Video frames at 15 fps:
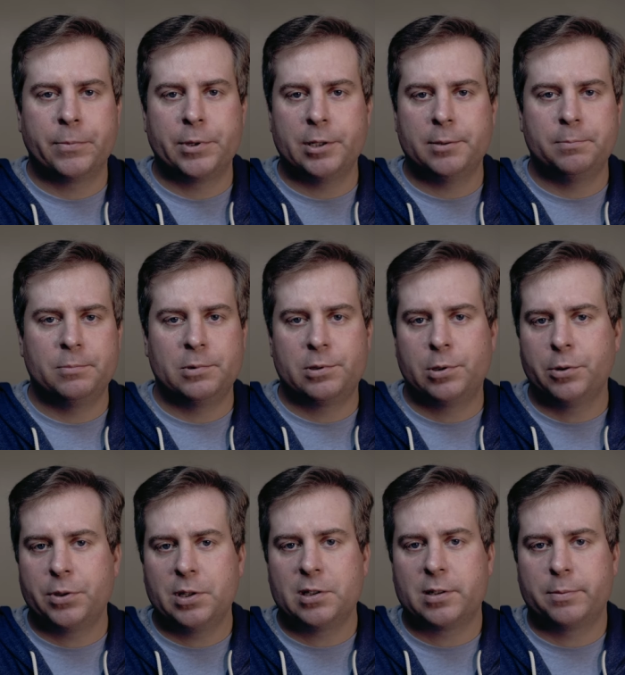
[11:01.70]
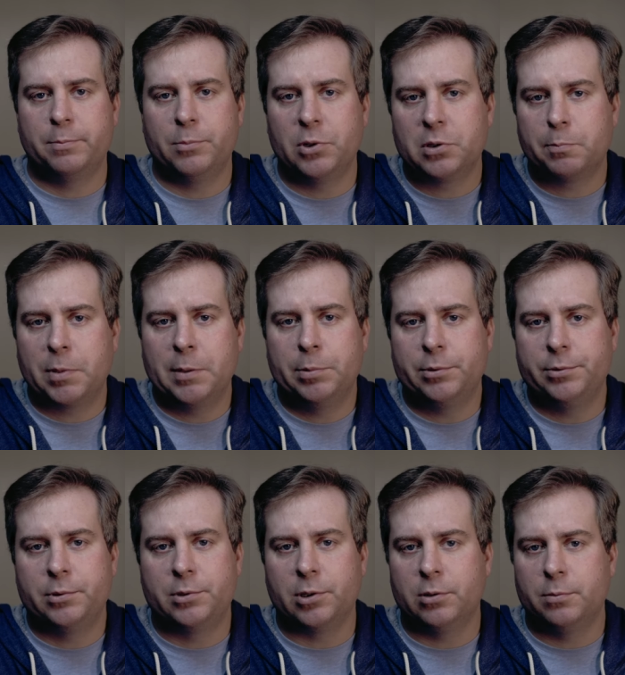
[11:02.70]
The truth is, most
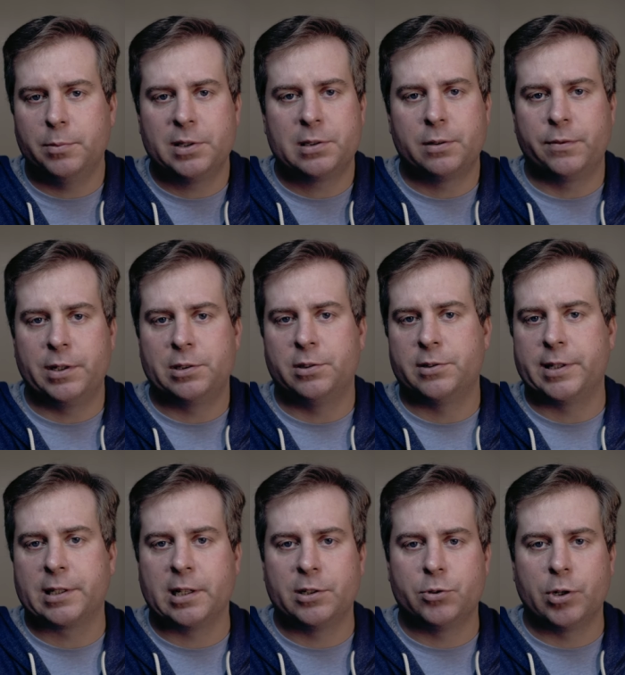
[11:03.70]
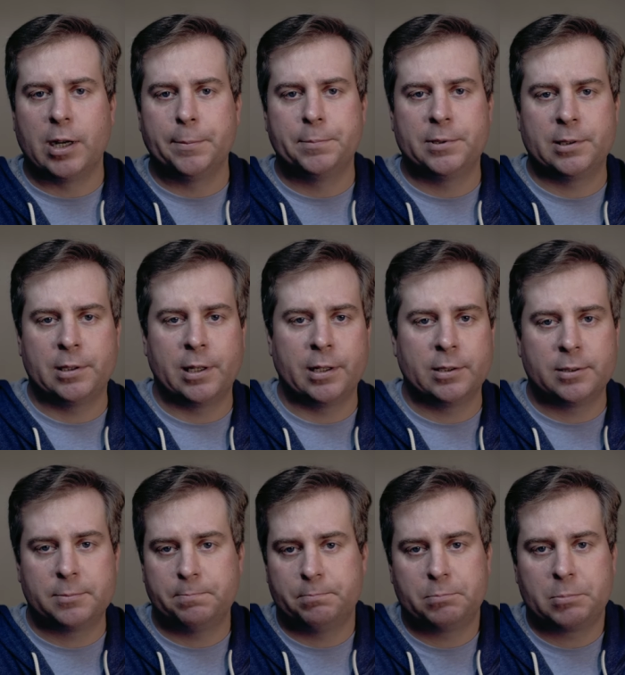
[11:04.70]
people don't miss the features that got dropped, and
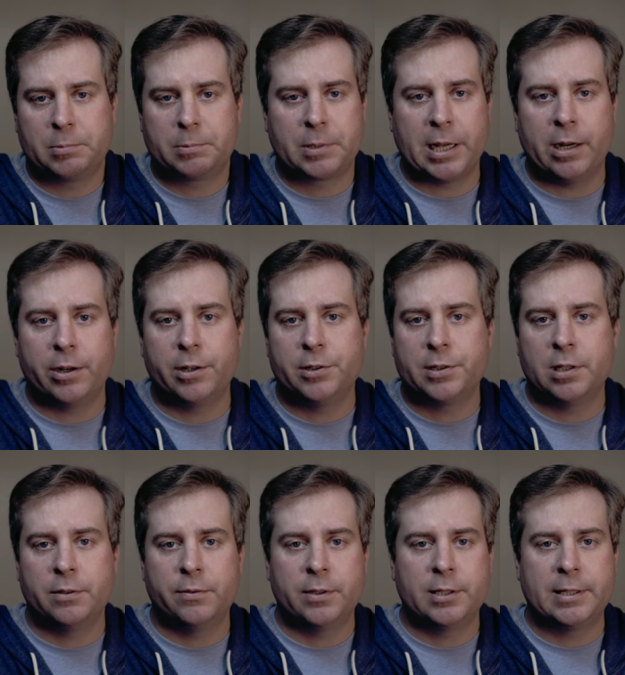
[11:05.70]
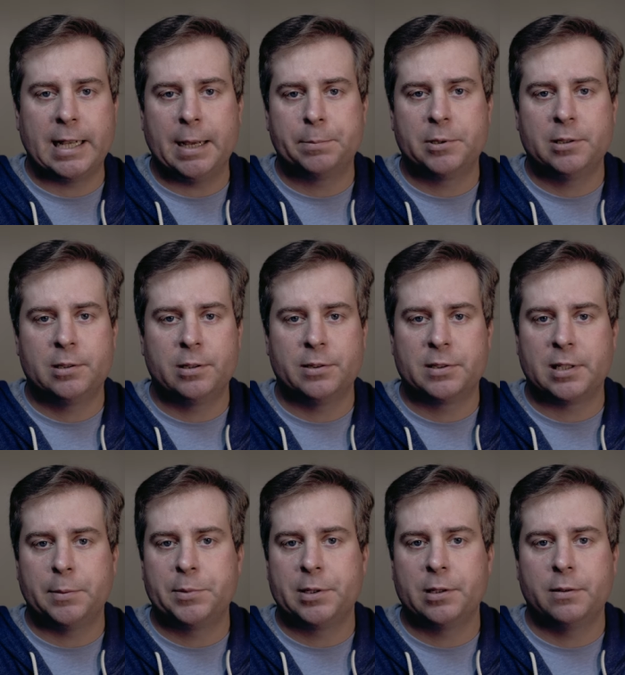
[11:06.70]
carriers have adapted to the
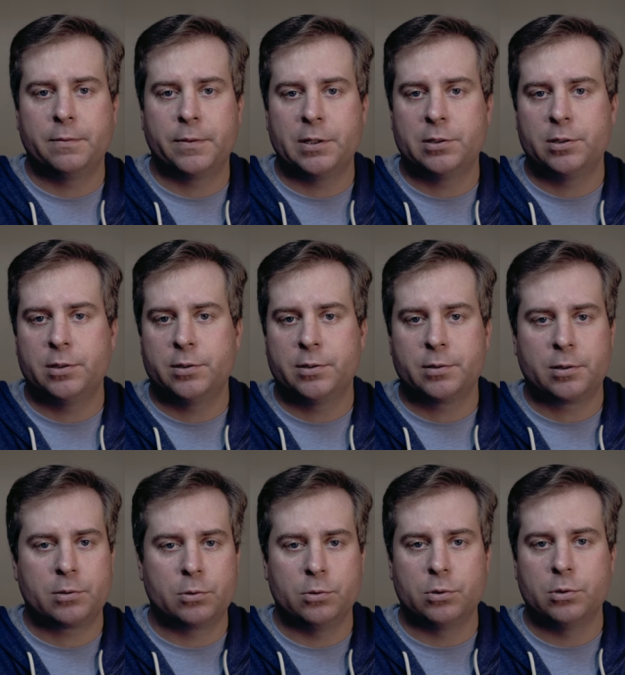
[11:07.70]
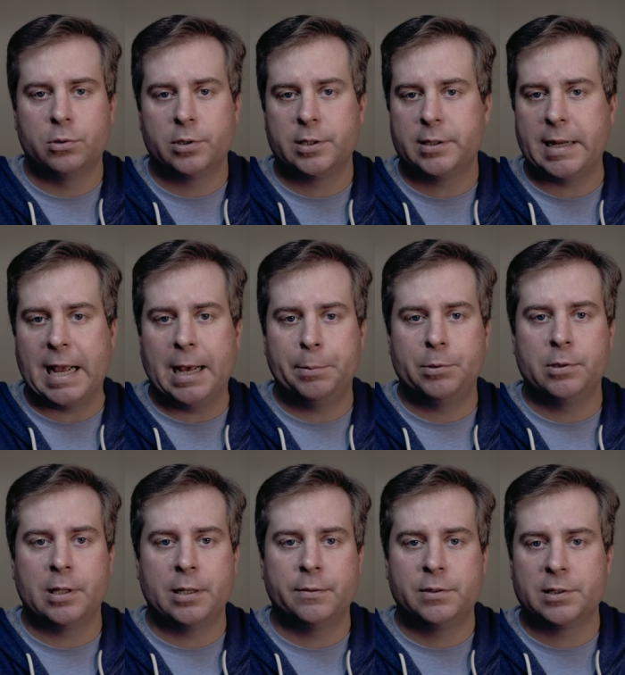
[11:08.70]
subset of features Google and Apple
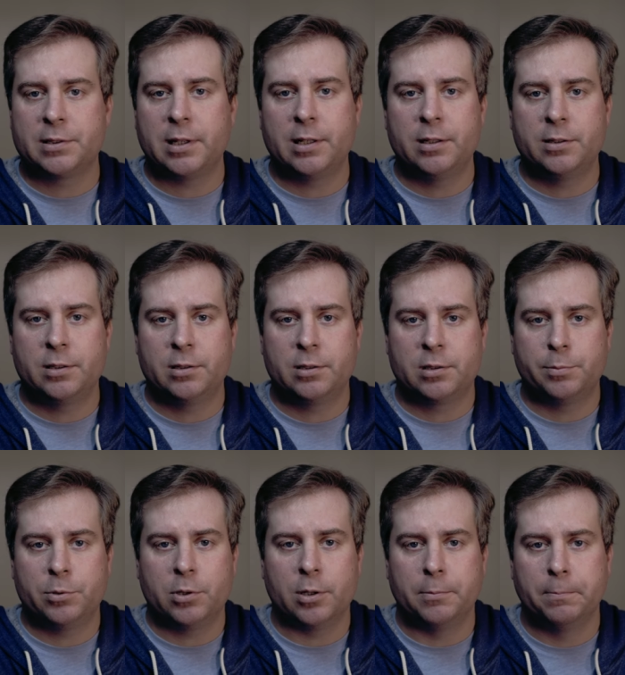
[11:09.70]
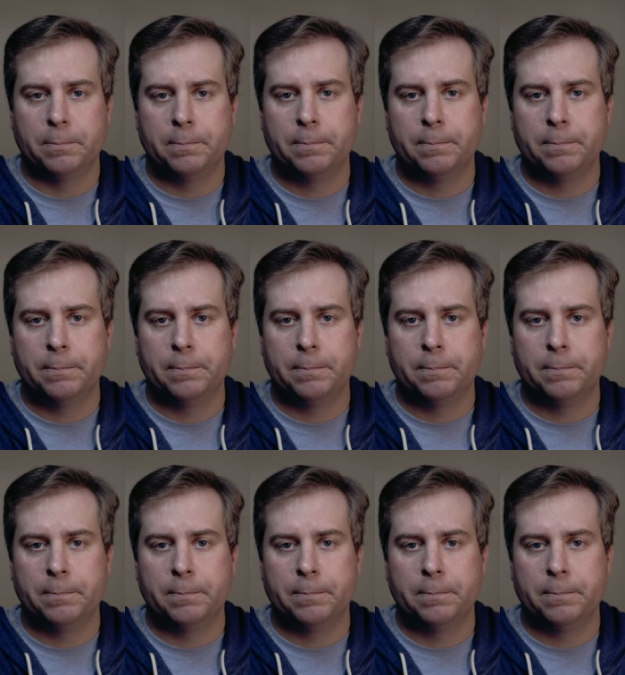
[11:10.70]
have decided to support